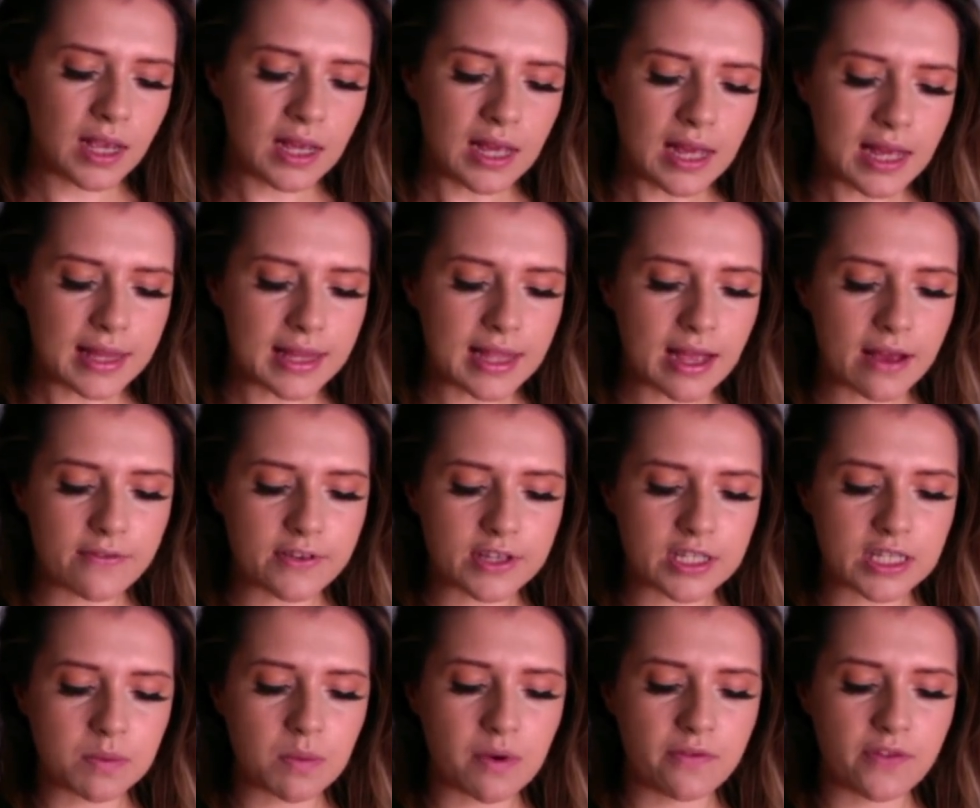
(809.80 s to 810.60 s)
Now, for
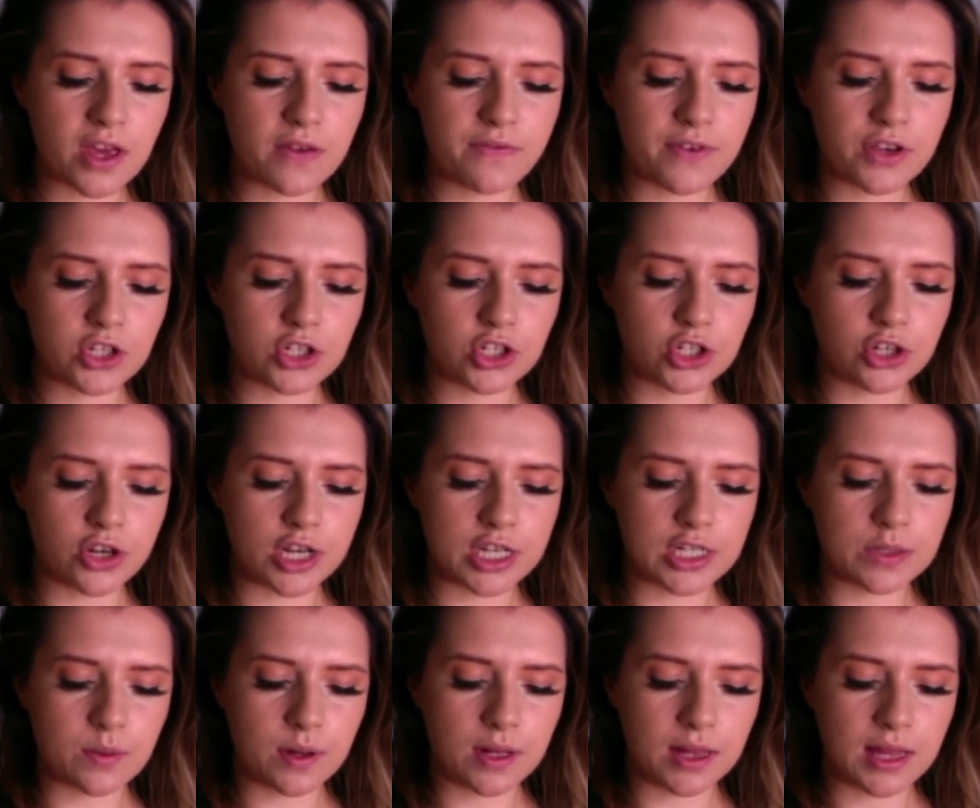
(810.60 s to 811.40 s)
some of you, this
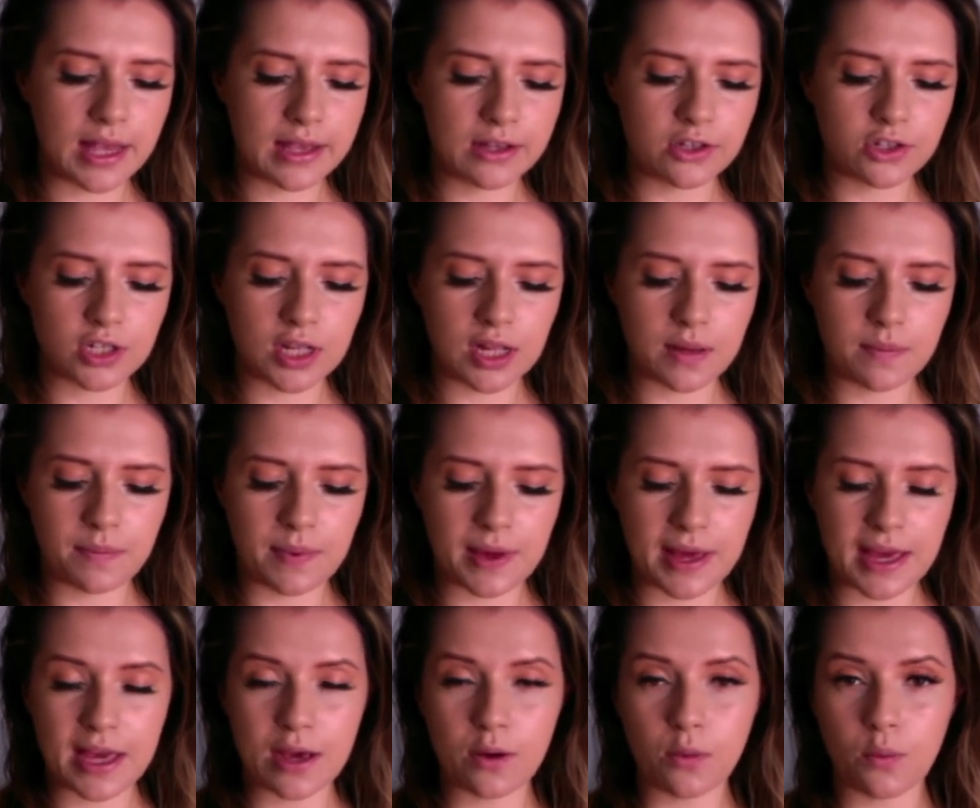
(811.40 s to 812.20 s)
choice will literally
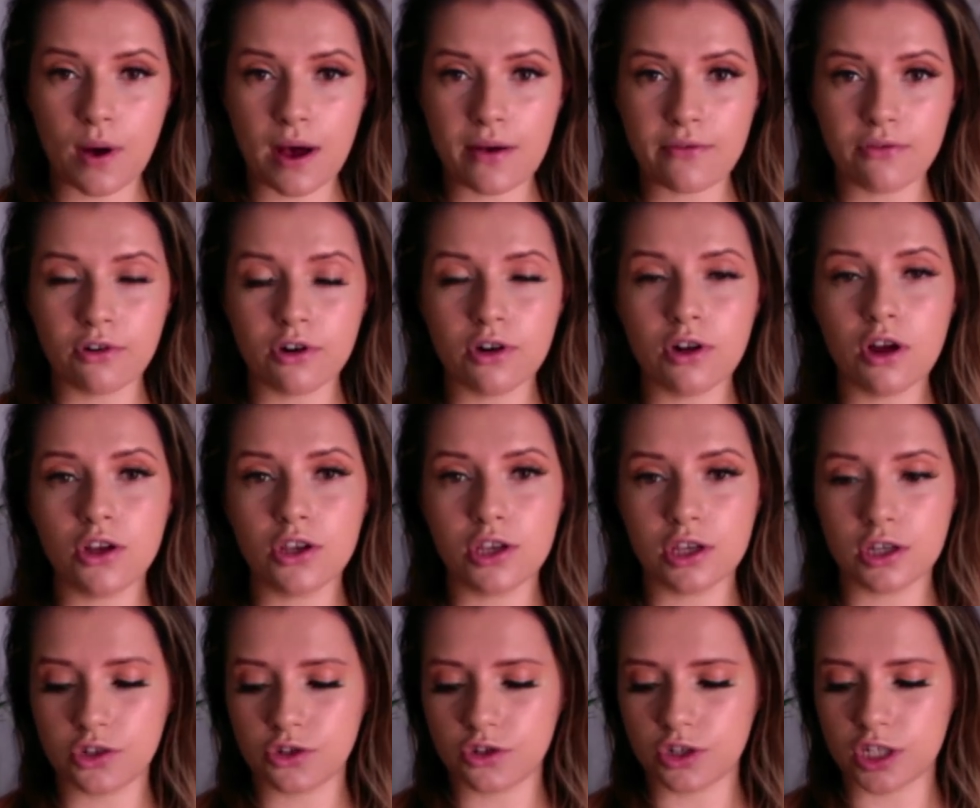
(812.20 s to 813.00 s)
be whether or not
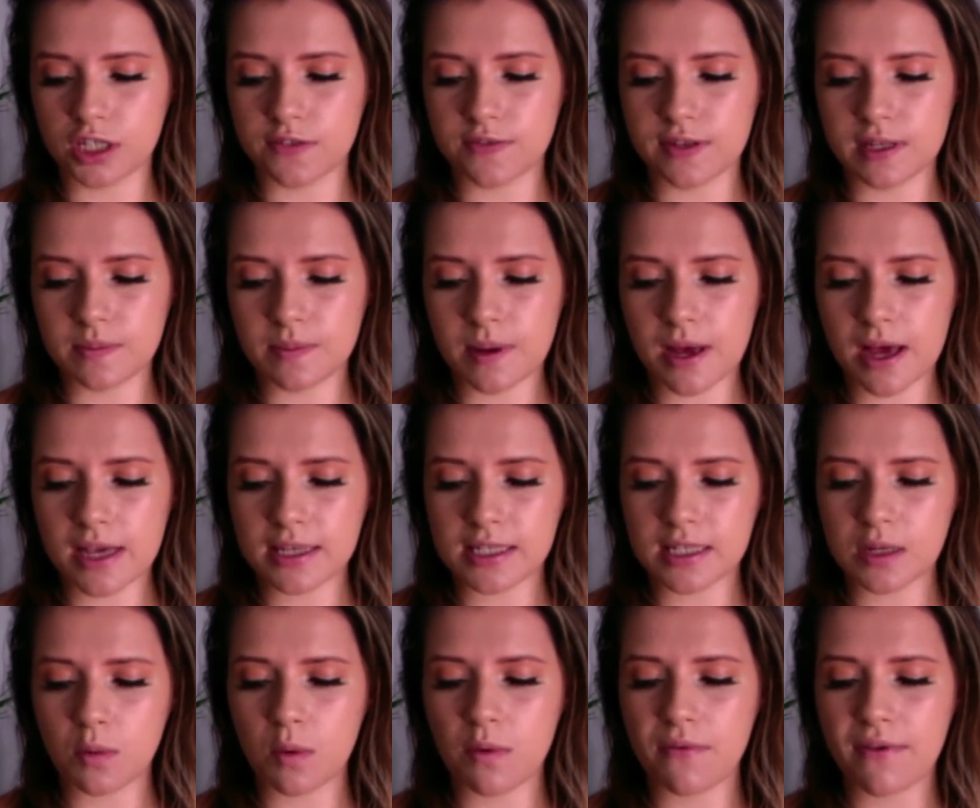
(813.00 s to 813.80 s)
you trust this
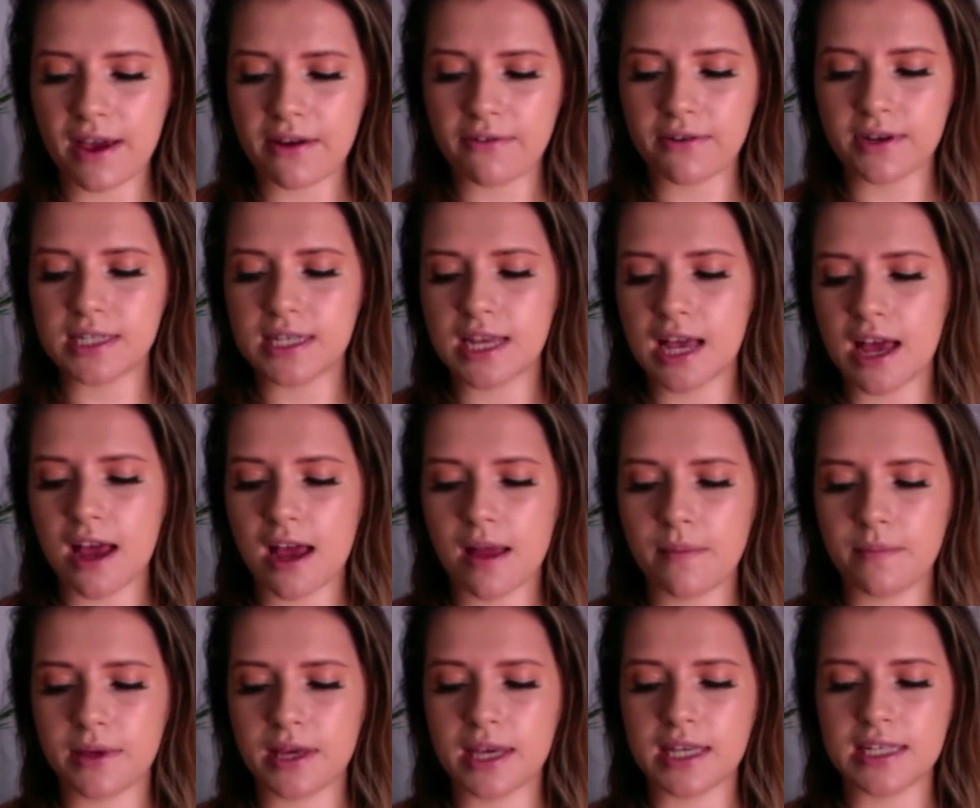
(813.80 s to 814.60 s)
person when they
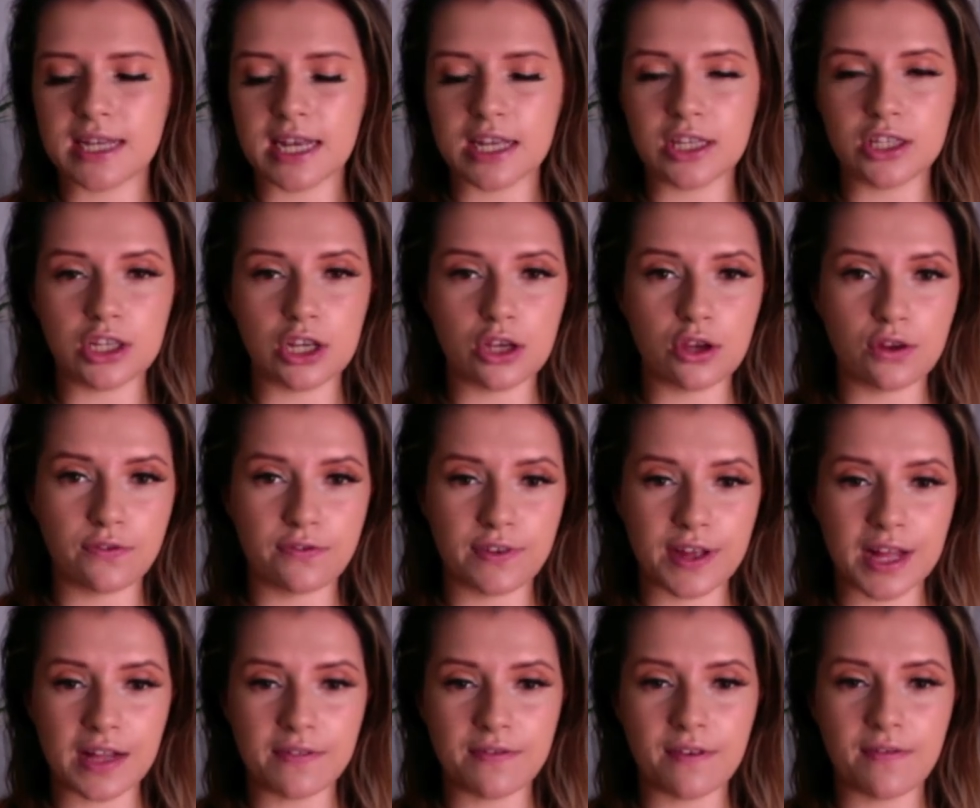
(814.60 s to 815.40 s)
return, because I do
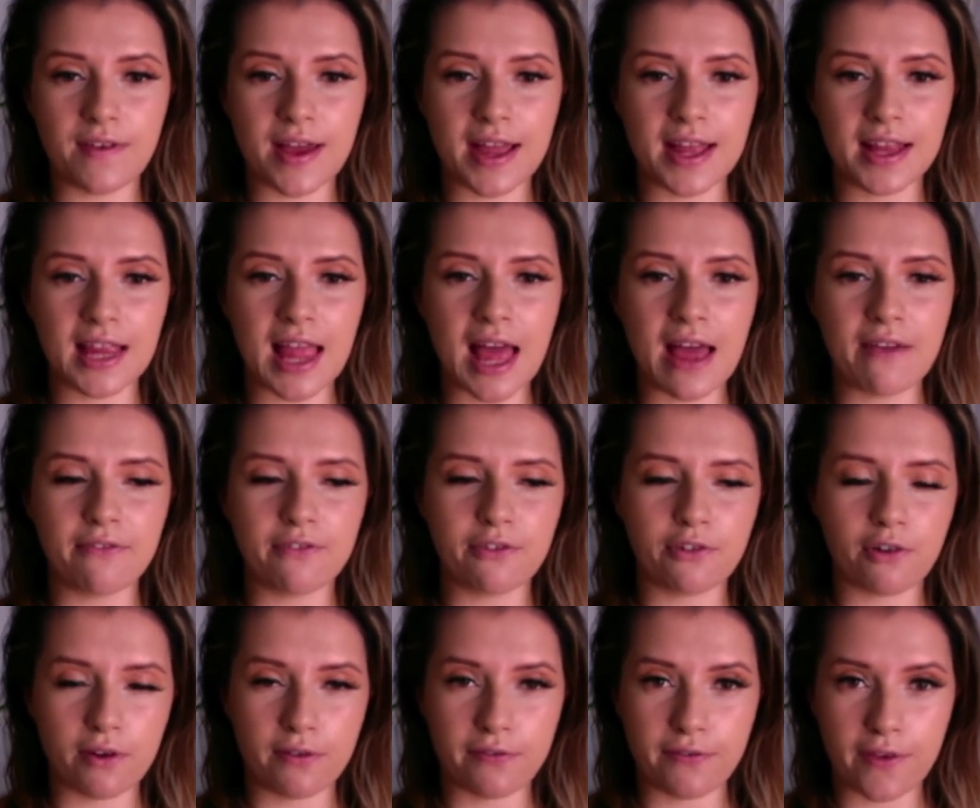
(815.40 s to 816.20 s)
feel that they left
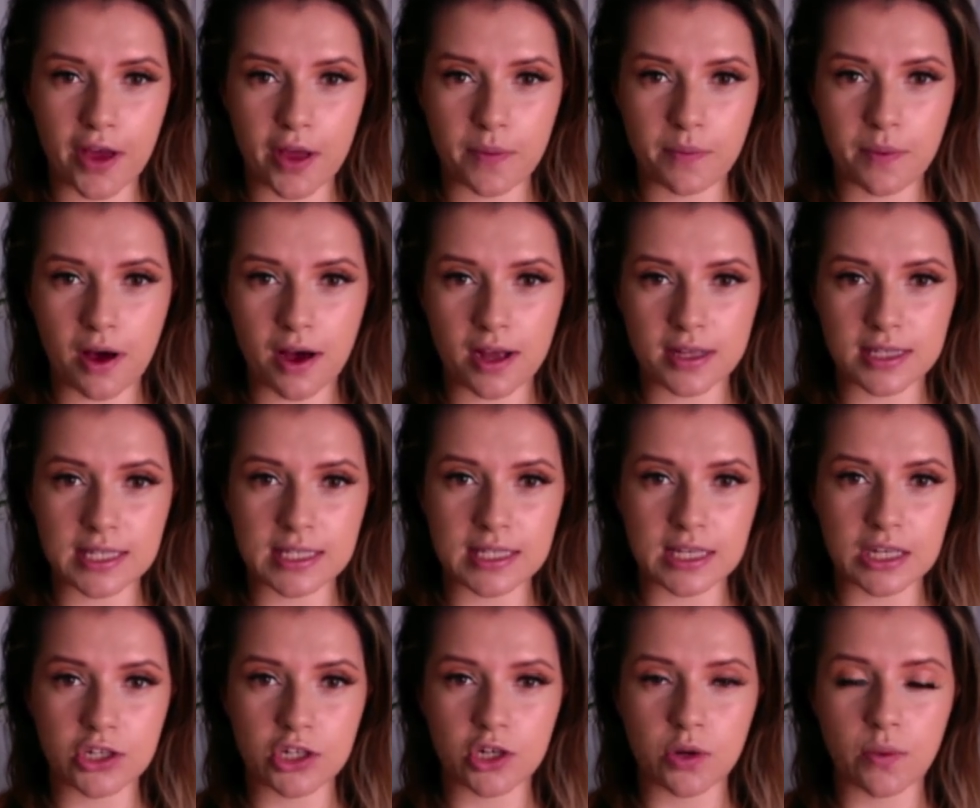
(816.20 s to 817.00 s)
for a third-party
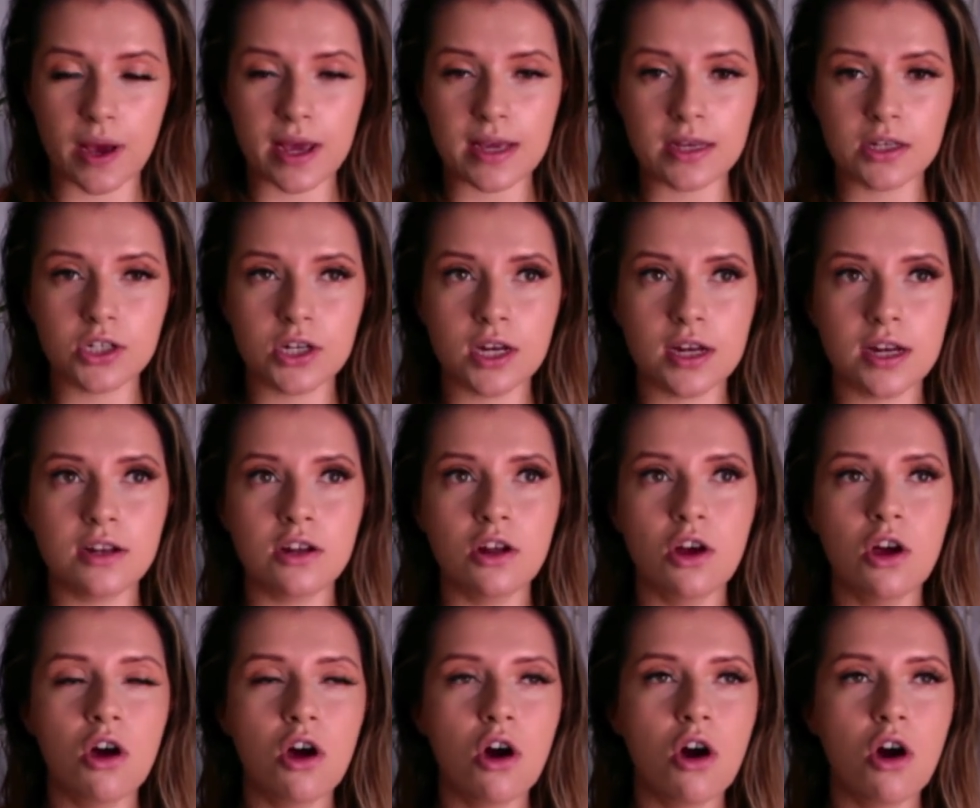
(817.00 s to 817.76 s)
situation,